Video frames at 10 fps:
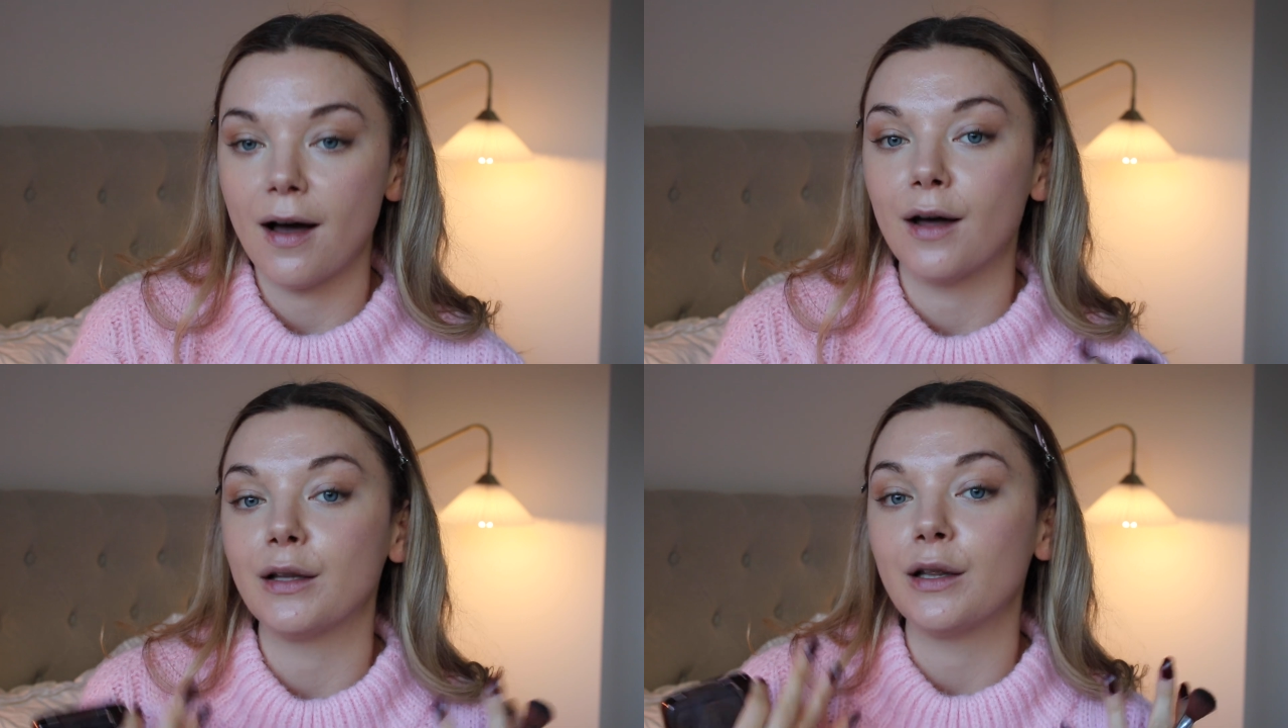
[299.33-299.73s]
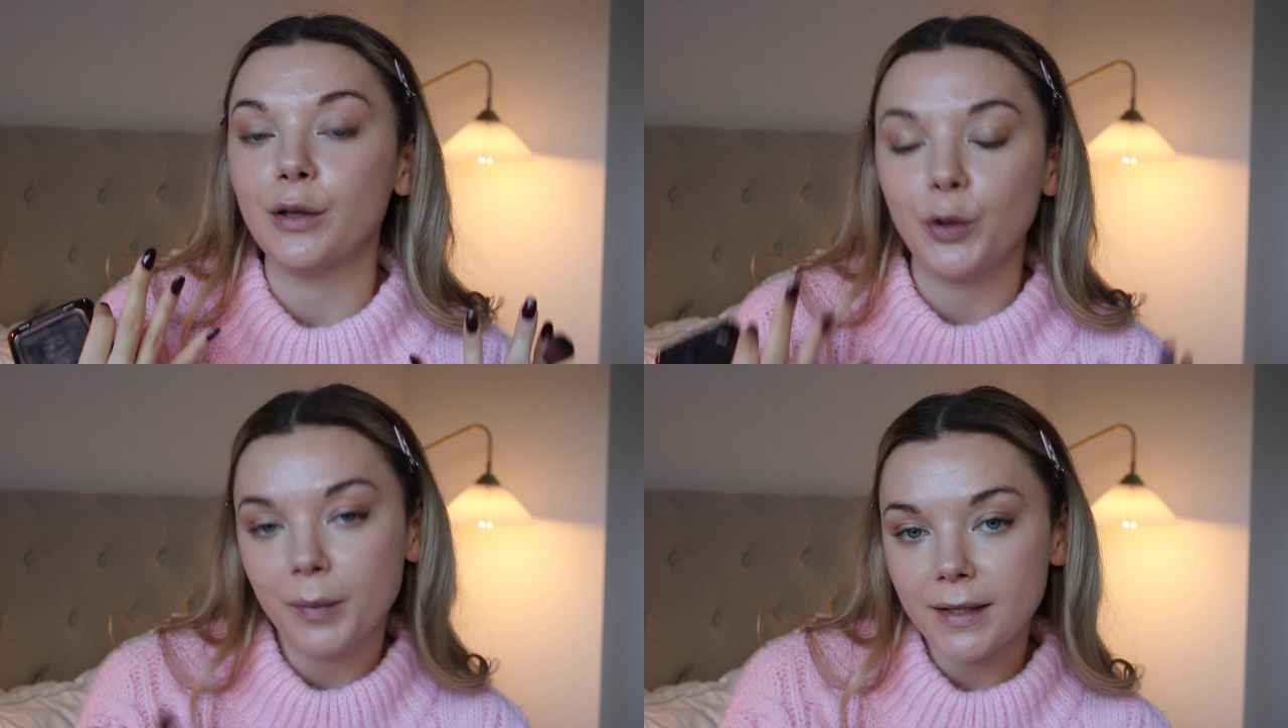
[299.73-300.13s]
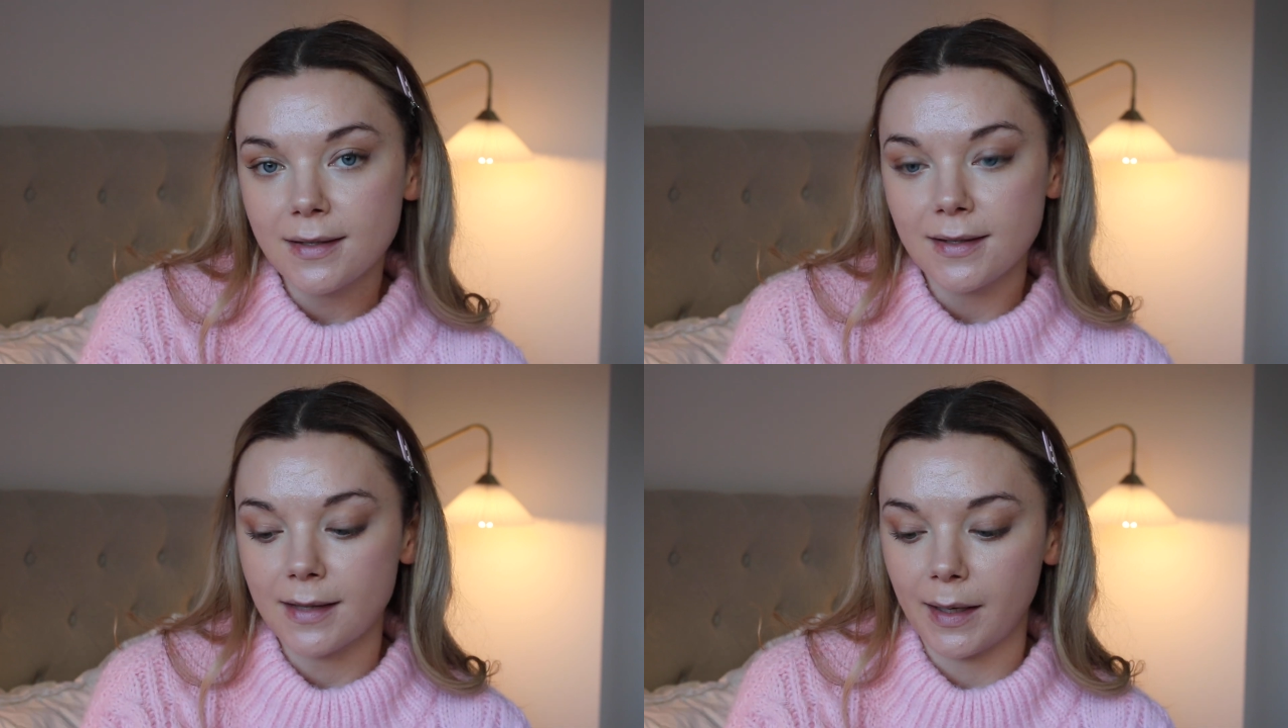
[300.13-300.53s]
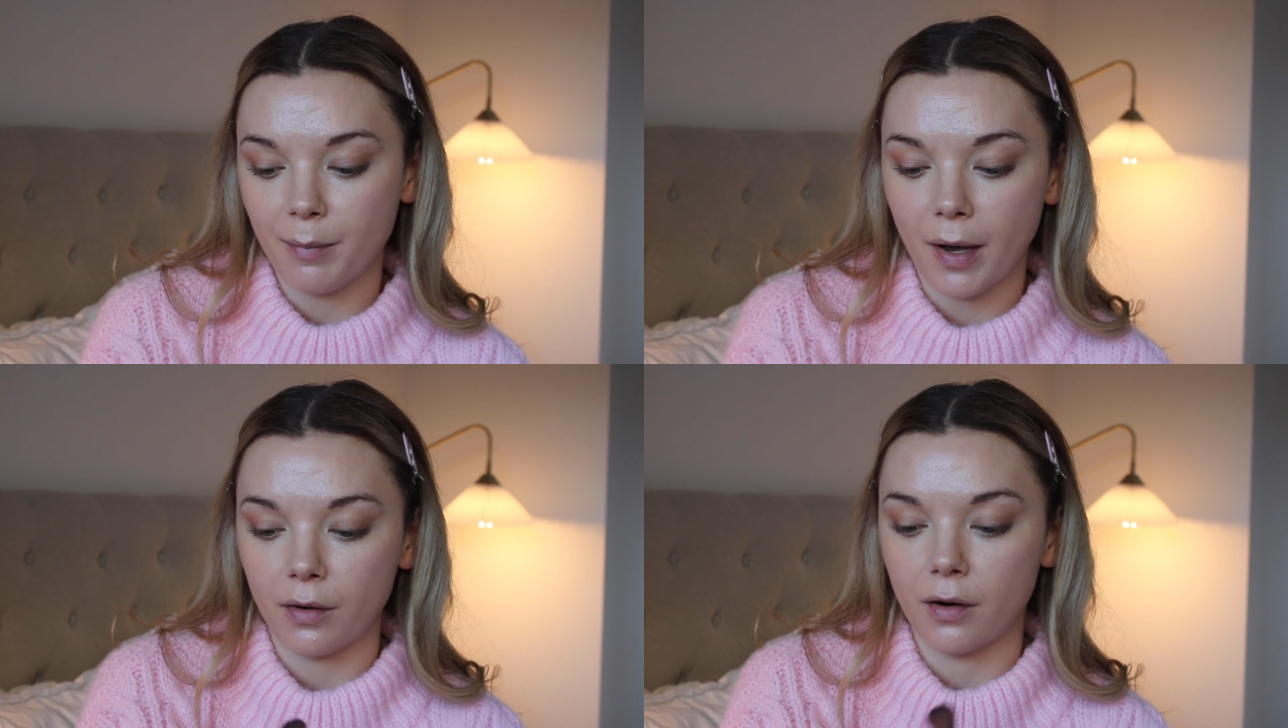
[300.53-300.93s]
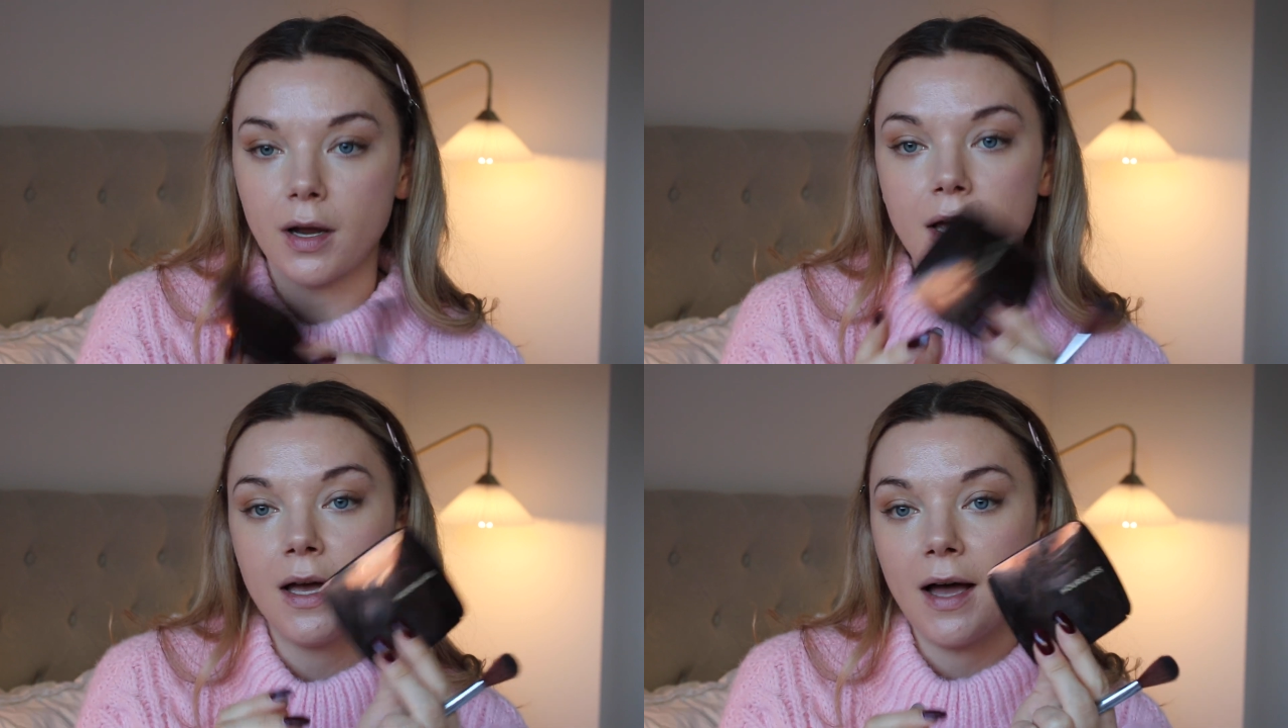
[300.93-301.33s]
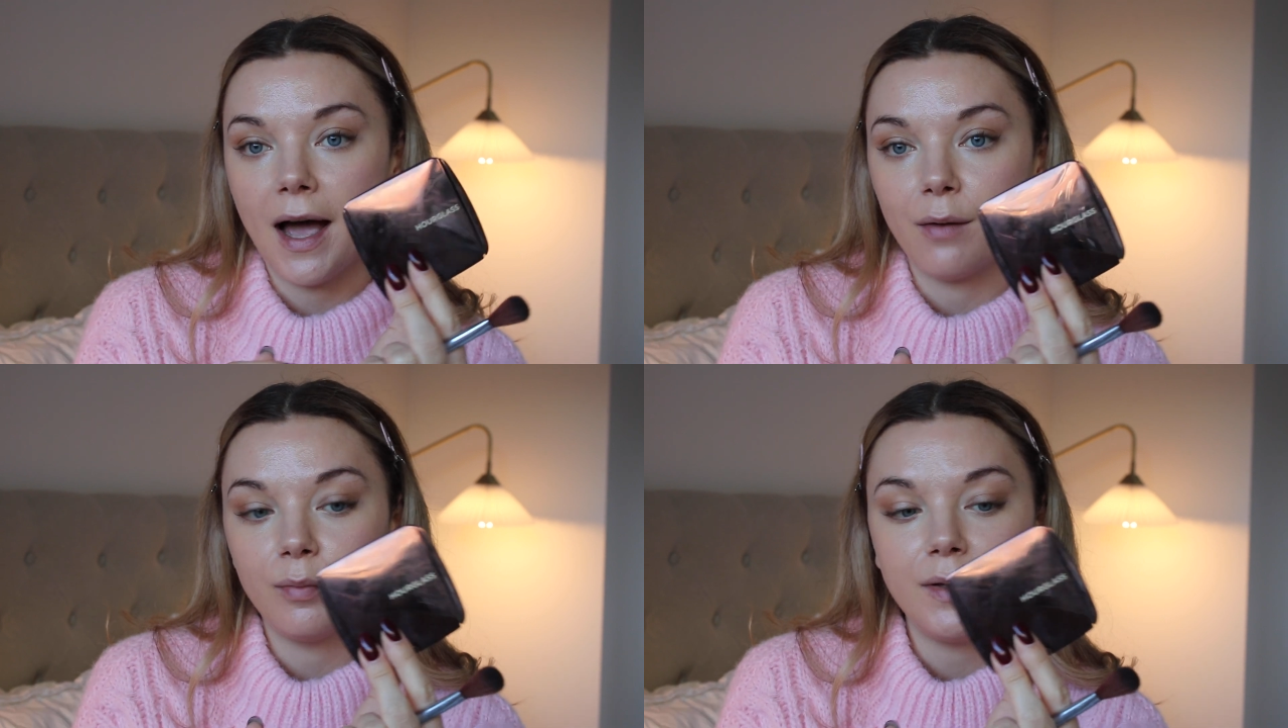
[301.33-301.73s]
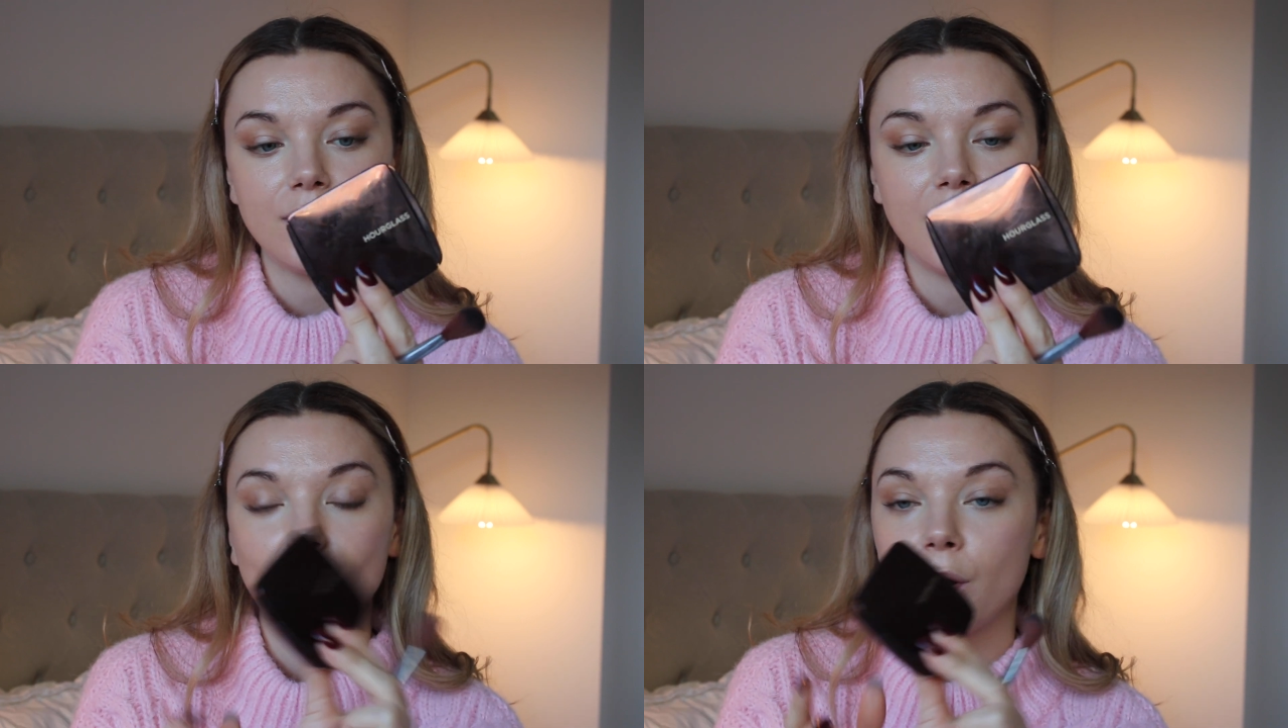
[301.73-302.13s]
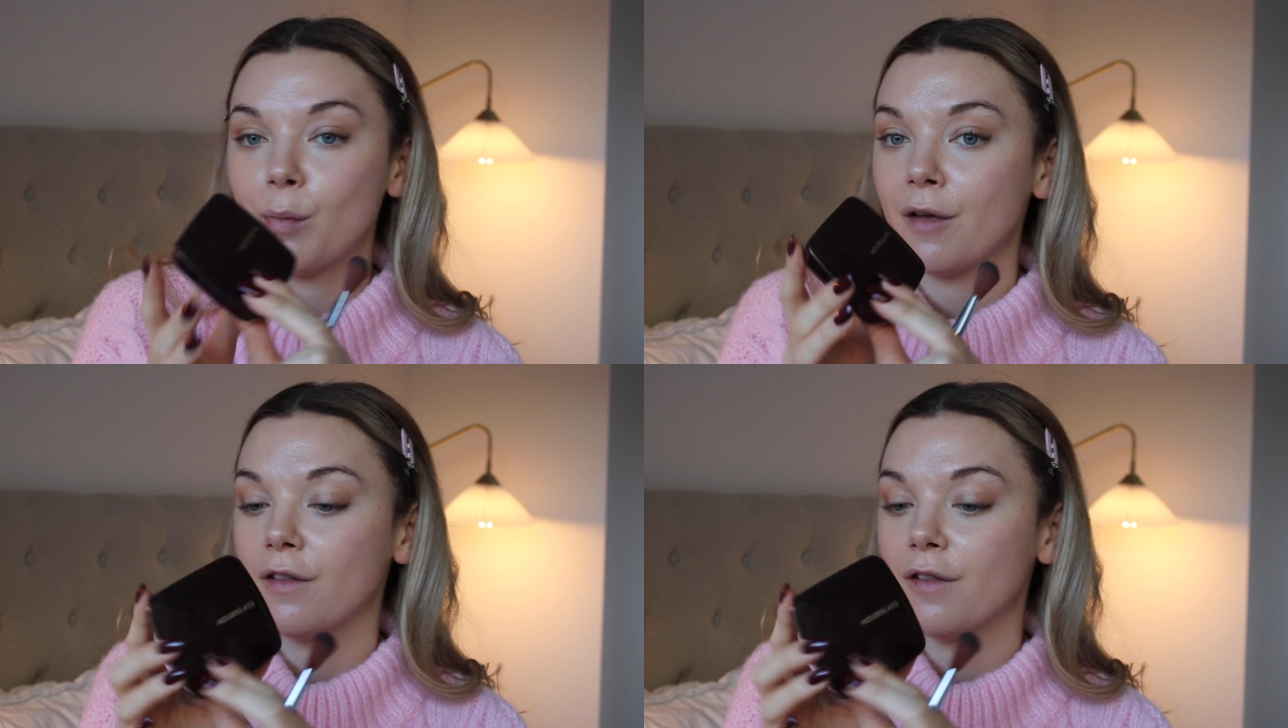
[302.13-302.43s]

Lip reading: a luminous setting powder. I will be using one of my